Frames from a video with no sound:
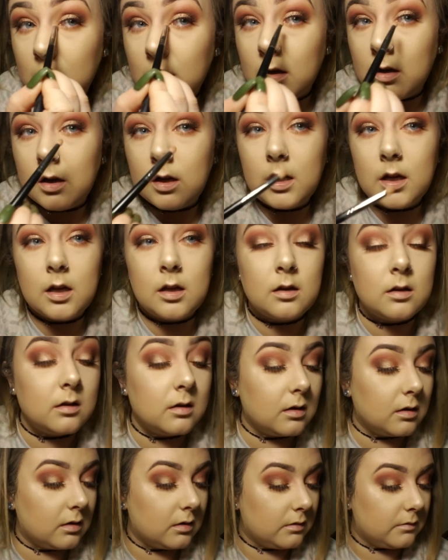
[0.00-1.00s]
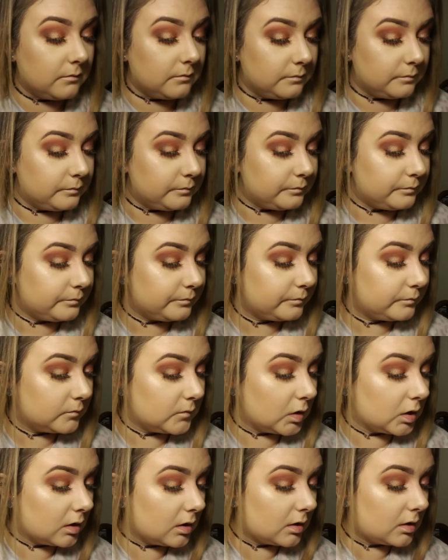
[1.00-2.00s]
And I'm
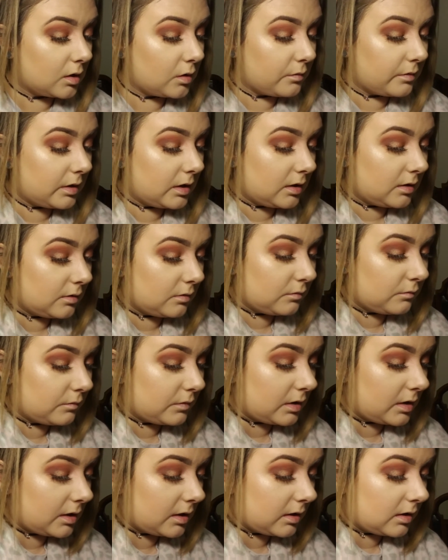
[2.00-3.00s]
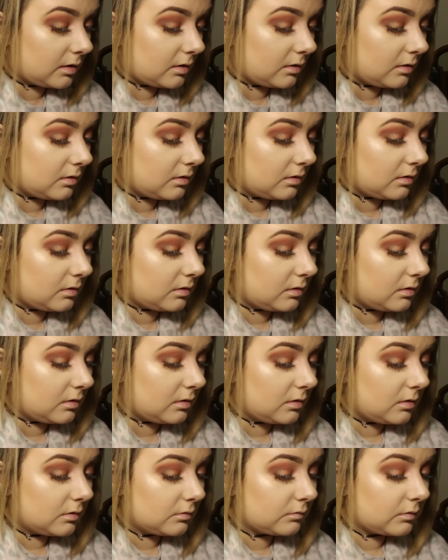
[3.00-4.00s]
going to go in with
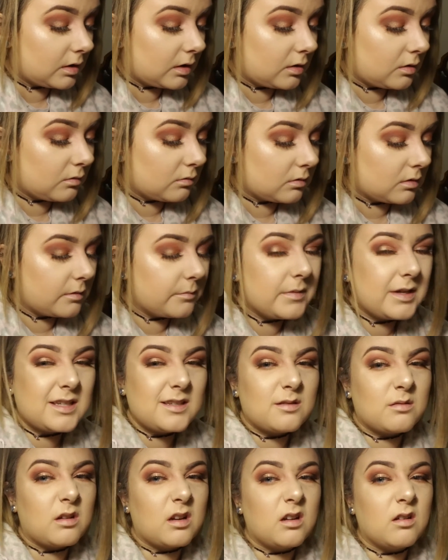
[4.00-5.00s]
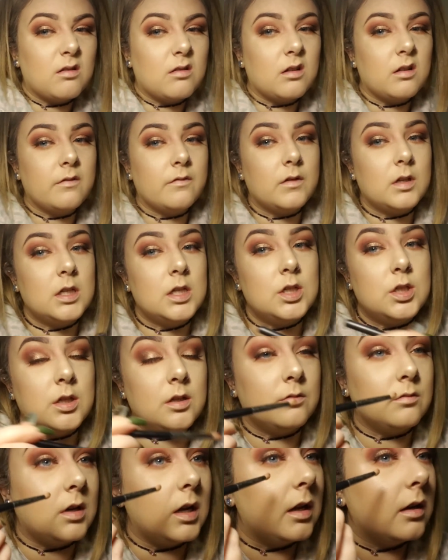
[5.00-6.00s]
red ochre, a mix of red ochre and
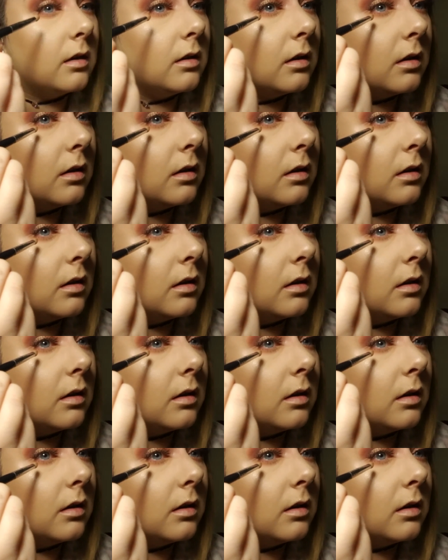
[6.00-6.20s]
Venetian red.